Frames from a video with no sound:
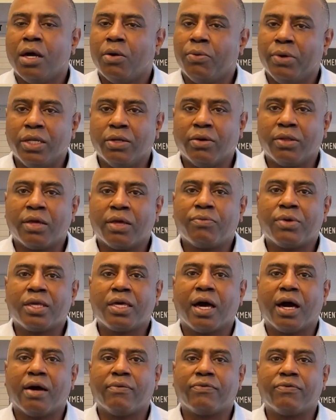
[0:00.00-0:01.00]
We know that
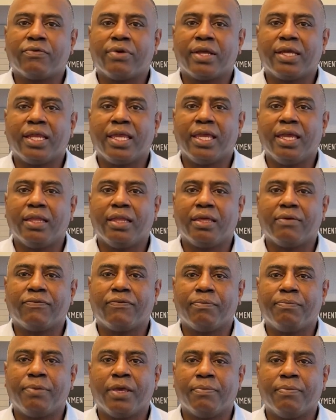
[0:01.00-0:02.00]
recovery and healing
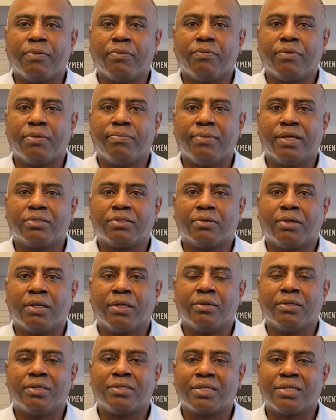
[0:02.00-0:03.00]
for people with mental
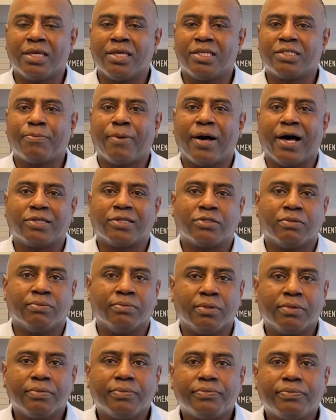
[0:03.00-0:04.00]
illness is
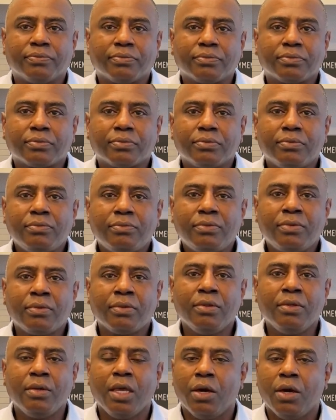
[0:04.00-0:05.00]
possible.
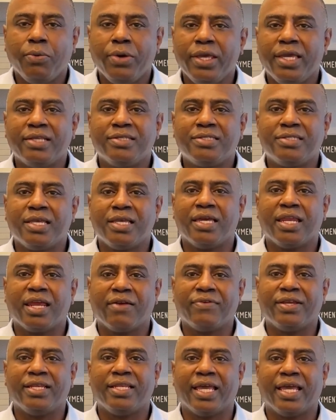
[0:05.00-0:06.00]
We can see it
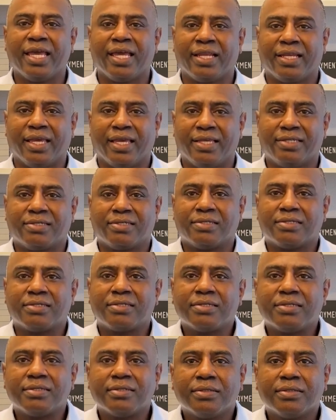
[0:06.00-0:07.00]
every day at
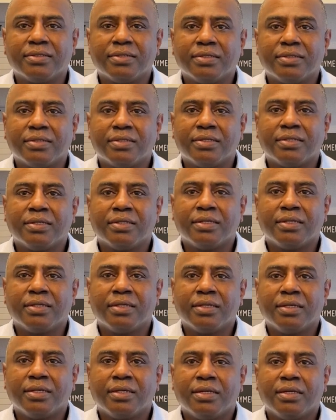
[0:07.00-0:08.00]
CASIS.
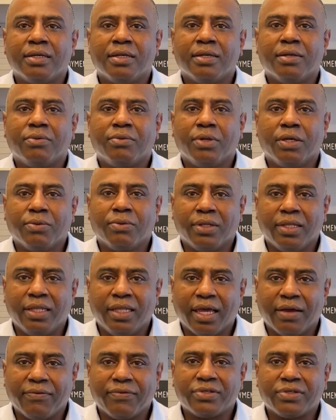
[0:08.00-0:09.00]
We will
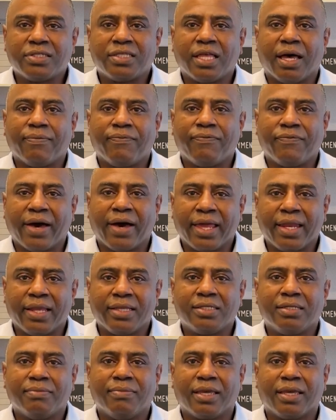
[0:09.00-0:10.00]
never stop
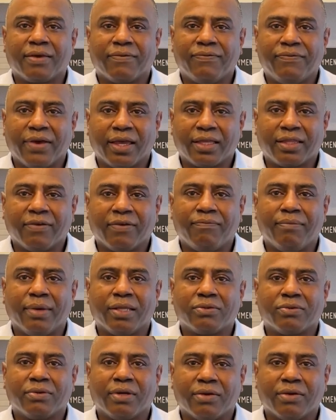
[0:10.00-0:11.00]
fighting to make effective
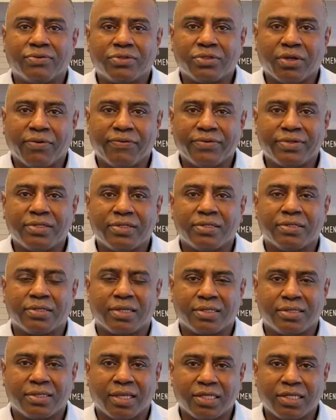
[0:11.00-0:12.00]
mental health services
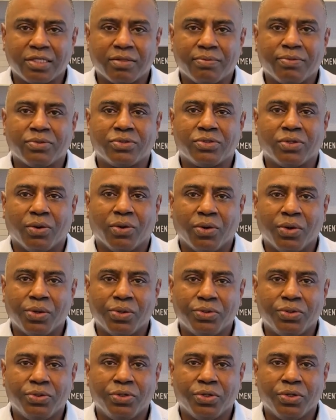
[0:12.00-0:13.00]
accessible to
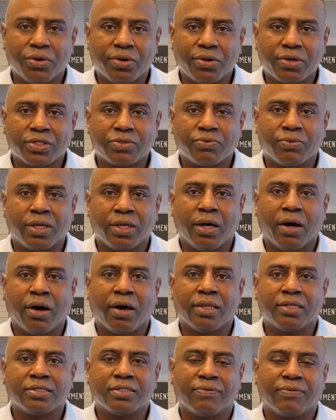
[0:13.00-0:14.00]
all New Yorkers,
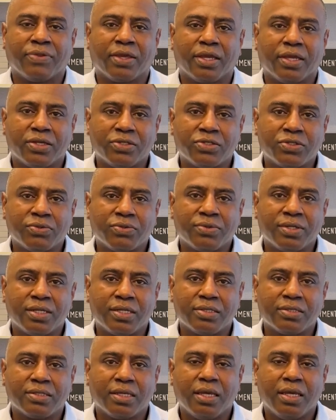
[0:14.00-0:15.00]
regardless of their
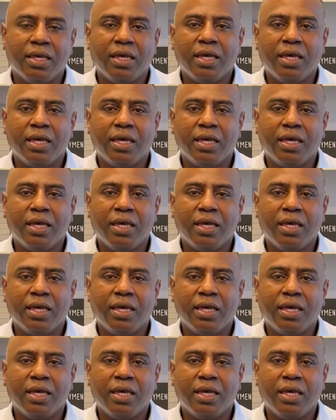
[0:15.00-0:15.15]
histories,